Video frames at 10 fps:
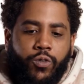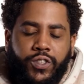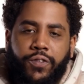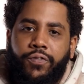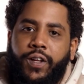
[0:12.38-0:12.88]

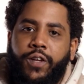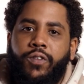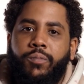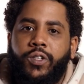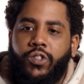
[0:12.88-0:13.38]
moves to Philly
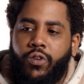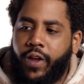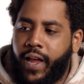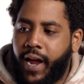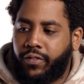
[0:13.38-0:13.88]
from
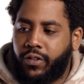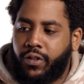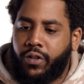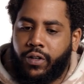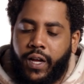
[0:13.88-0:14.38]
Detroit
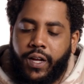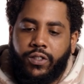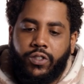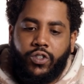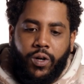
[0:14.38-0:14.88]
after getting
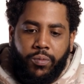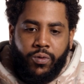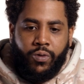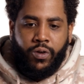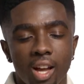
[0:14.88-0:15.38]
into
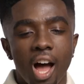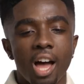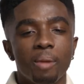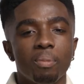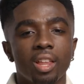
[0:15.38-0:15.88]
trouble.
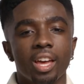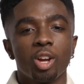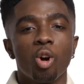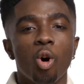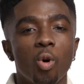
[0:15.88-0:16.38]
I
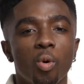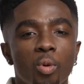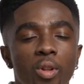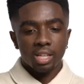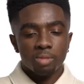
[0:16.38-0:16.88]
play
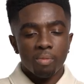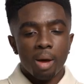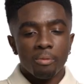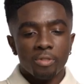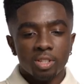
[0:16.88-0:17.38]
Cole. His
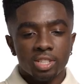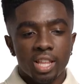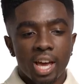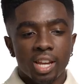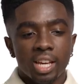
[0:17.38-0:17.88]
mom feels
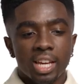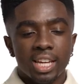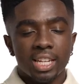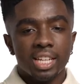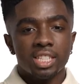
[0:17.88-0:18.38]
that
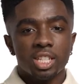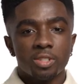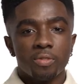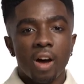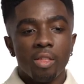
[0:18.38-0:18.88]
he needs
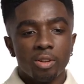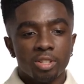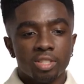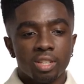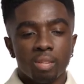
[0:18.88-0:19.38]
his father's